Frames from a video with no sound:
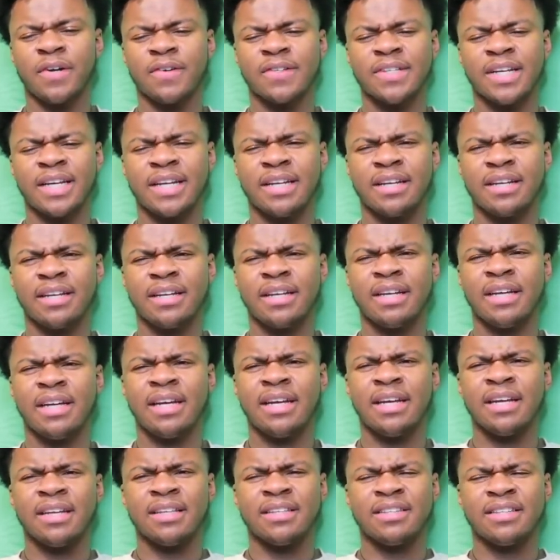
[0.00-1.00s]
I was like,
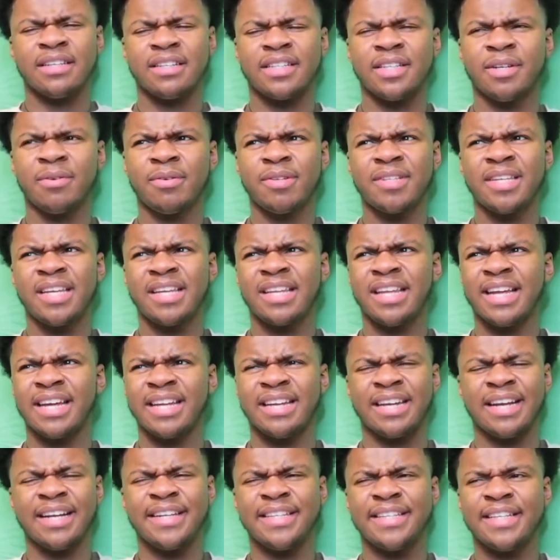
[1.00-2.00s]
since it was in
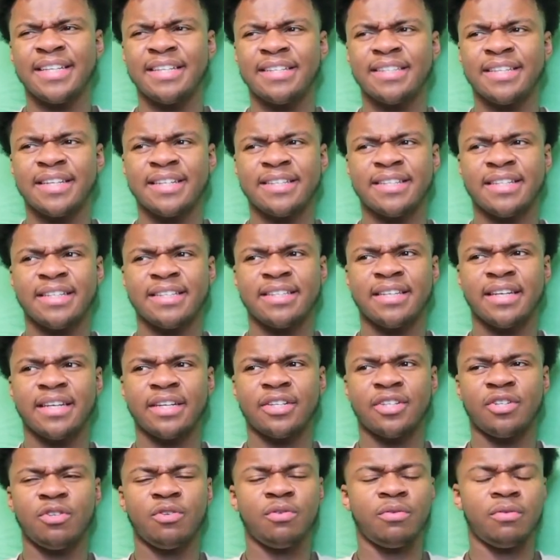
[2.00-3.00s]
like
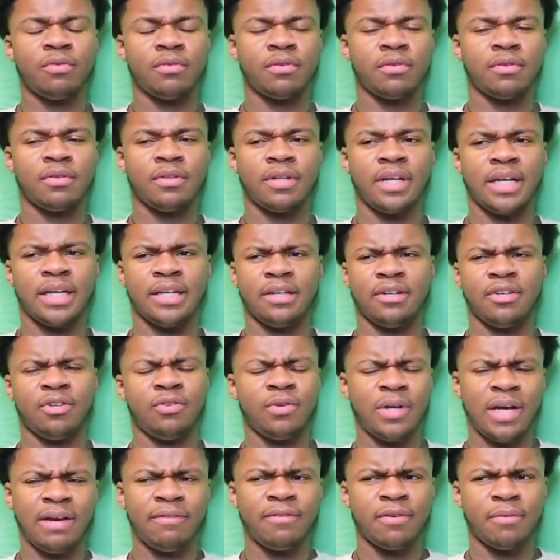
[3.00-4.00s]
1966, you like, do
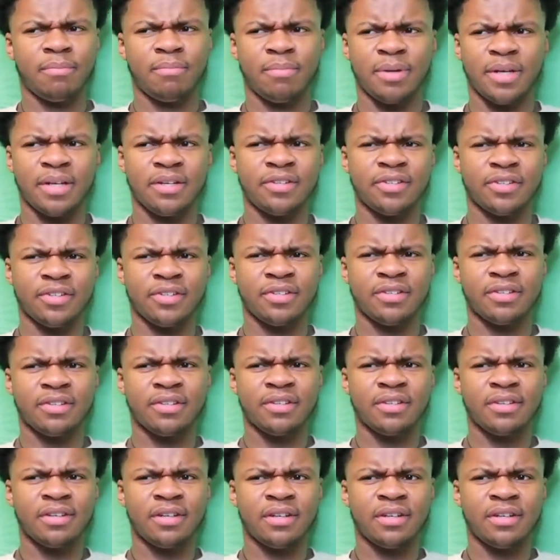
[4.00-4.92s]
you have a picture